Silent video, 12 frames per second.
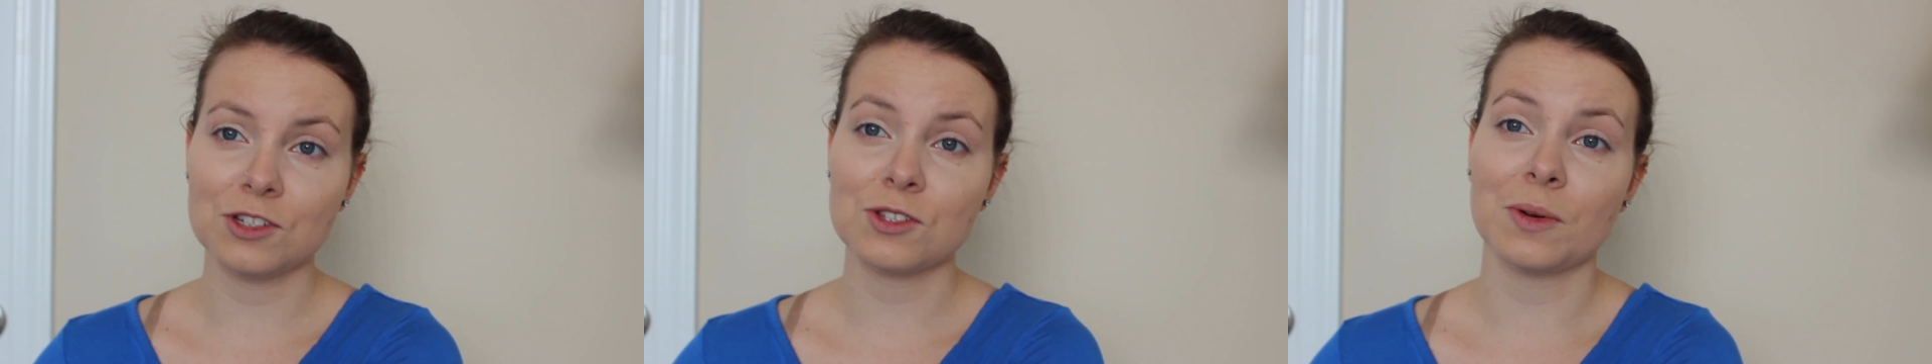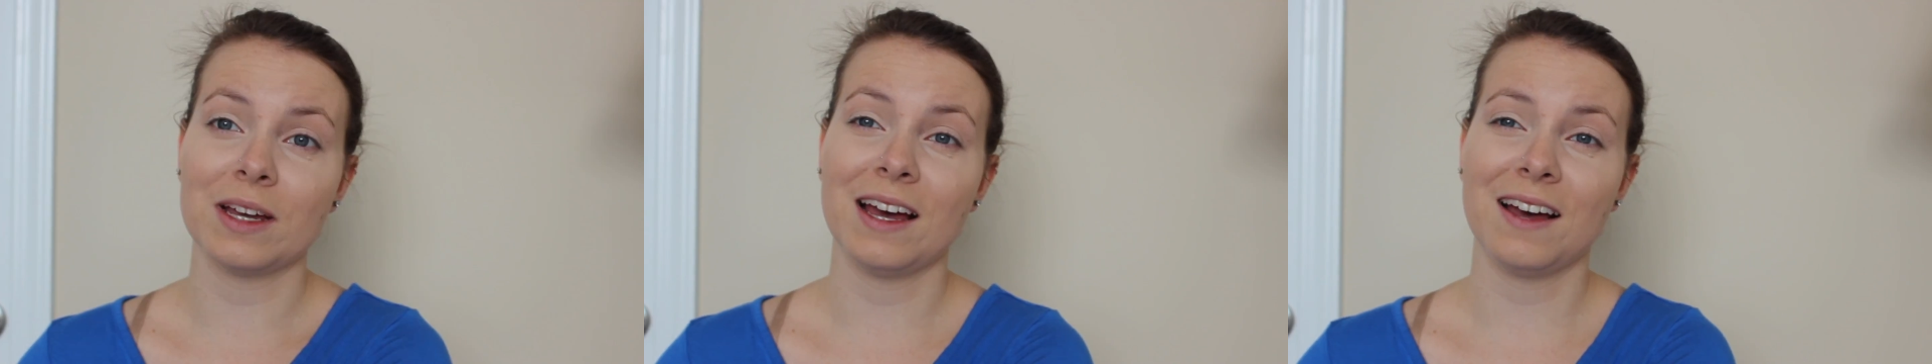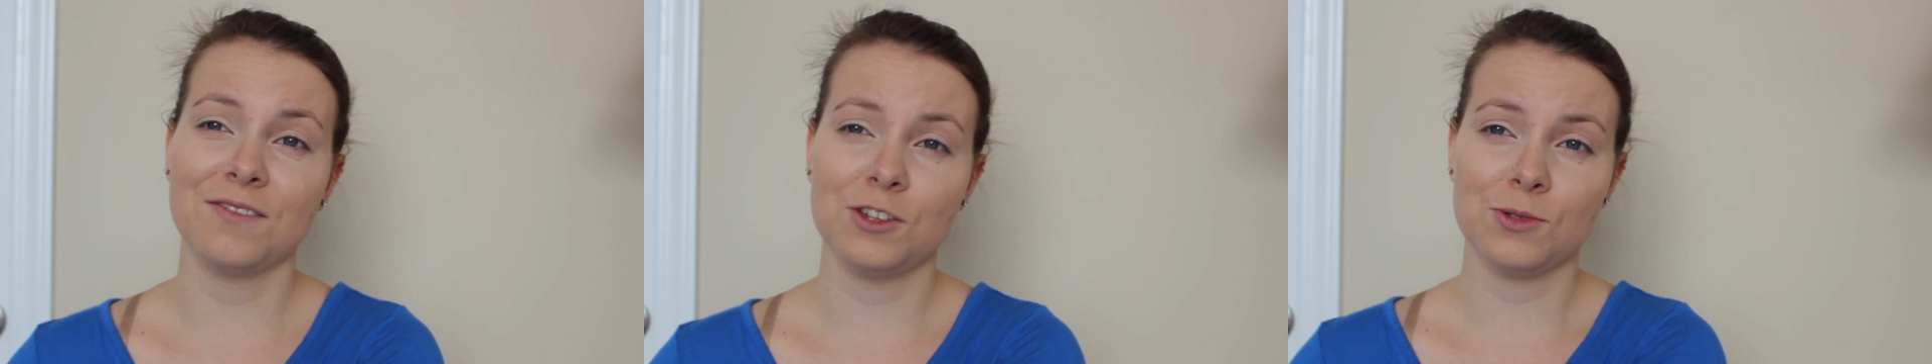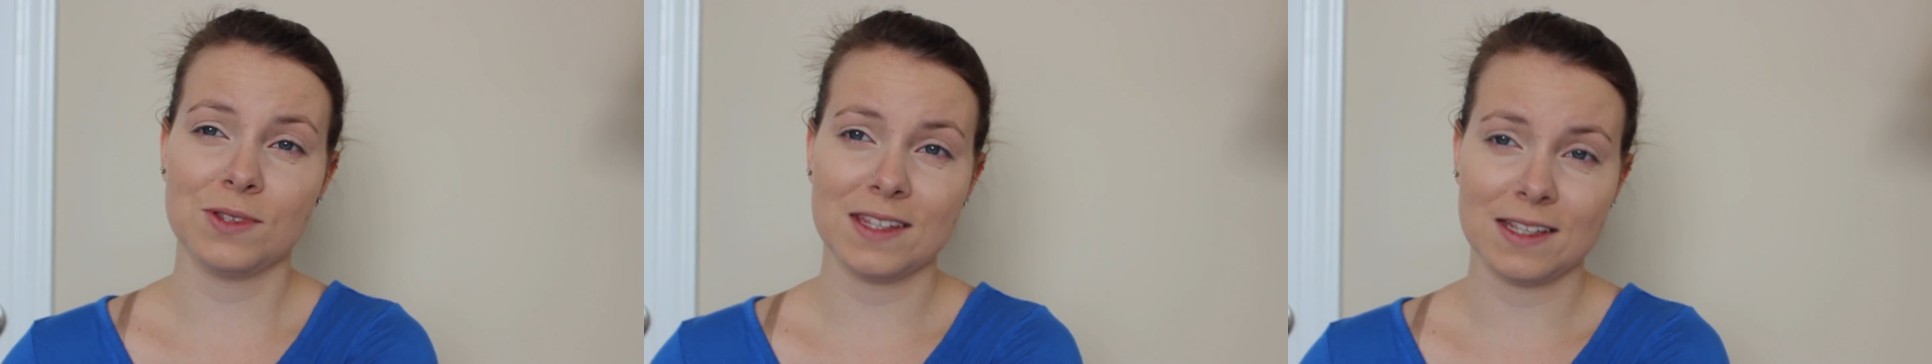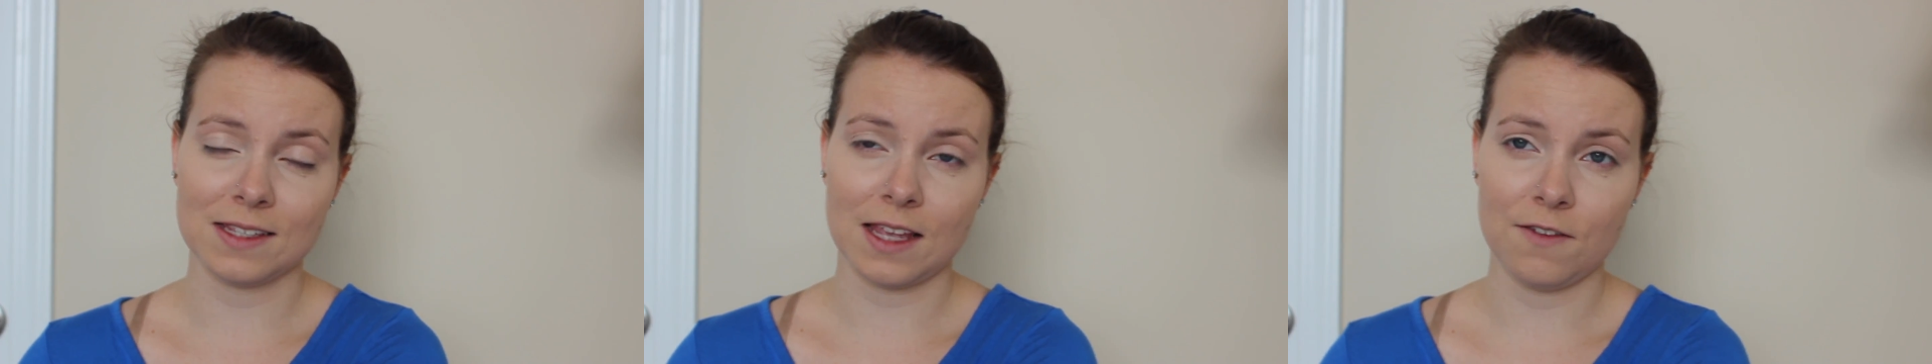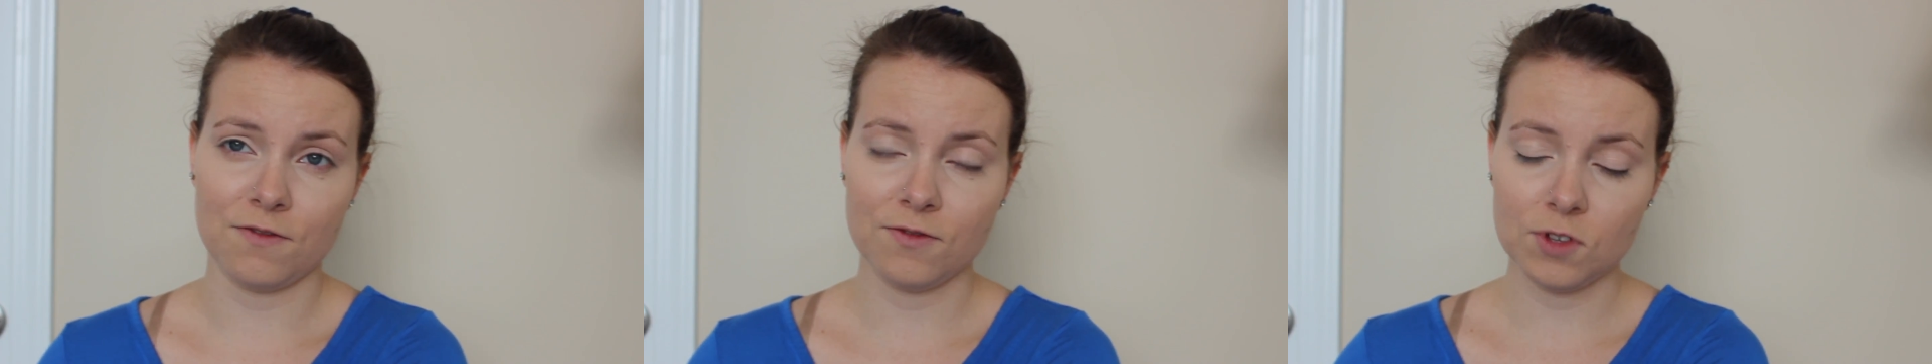so I have used this
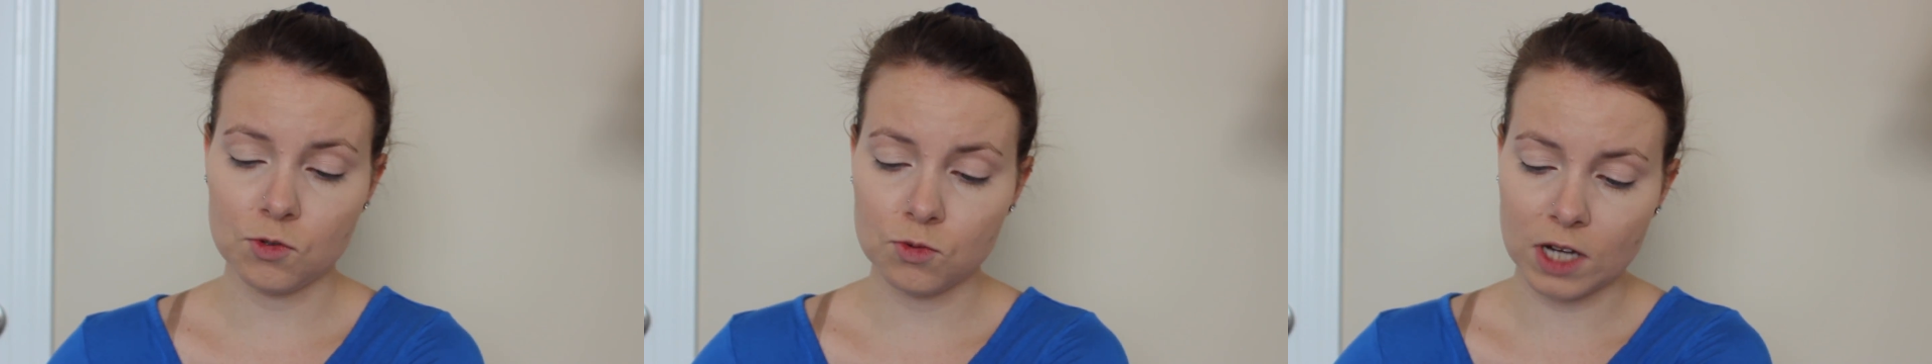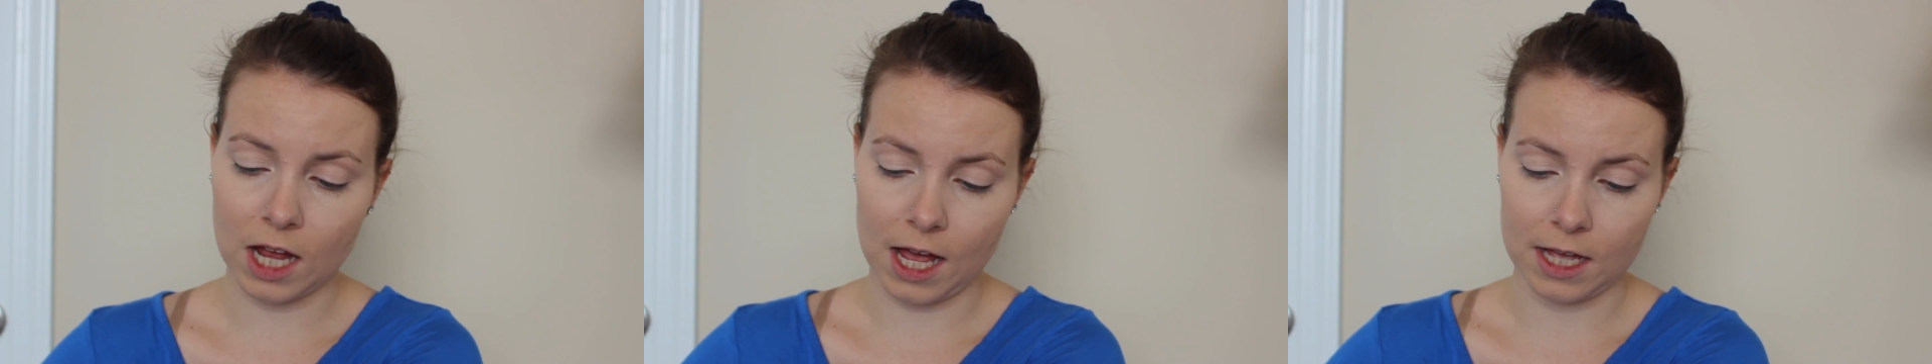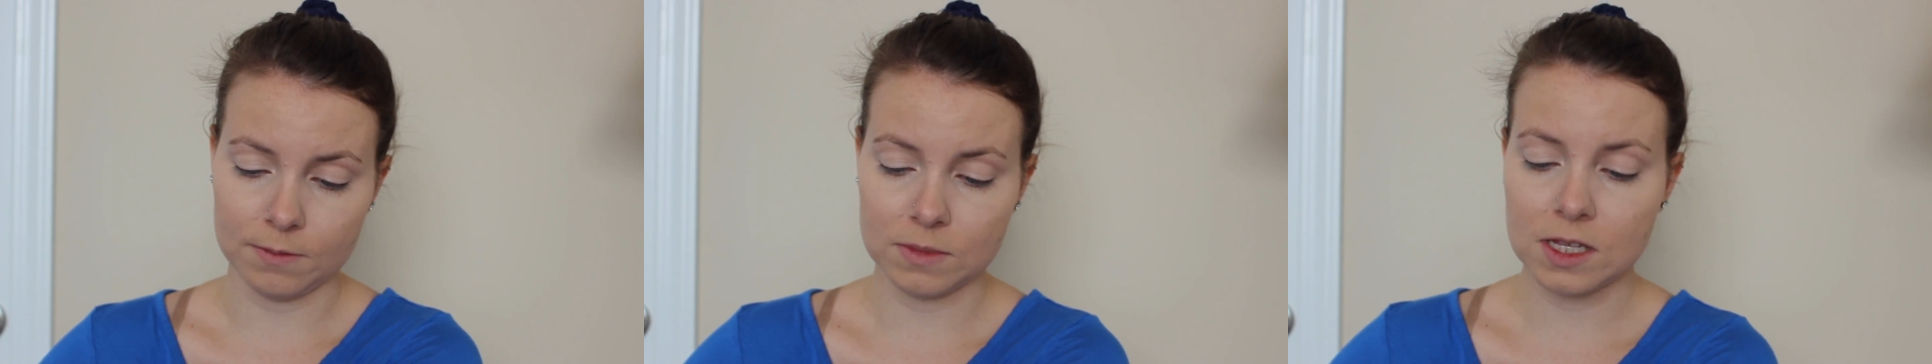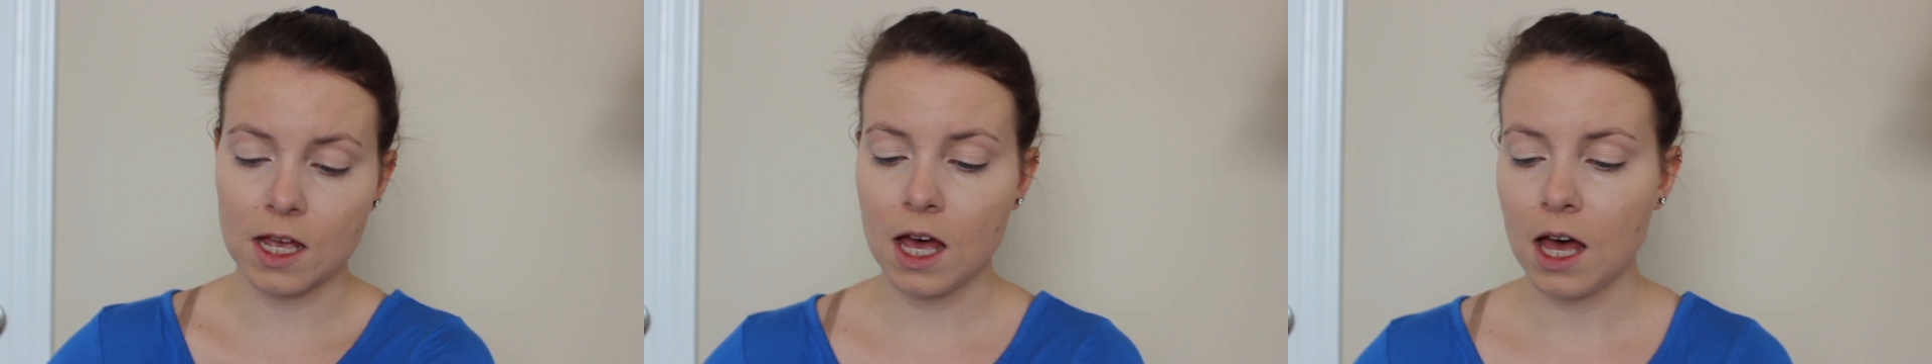a few times,